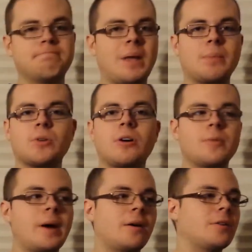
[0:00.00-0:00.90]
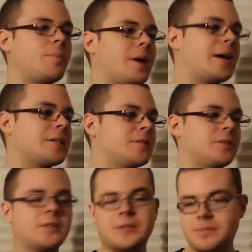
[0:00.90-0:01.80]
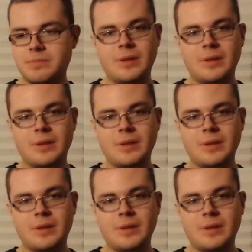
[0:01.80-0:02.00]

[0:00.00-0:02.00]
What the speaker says: I'm talking about all the positives.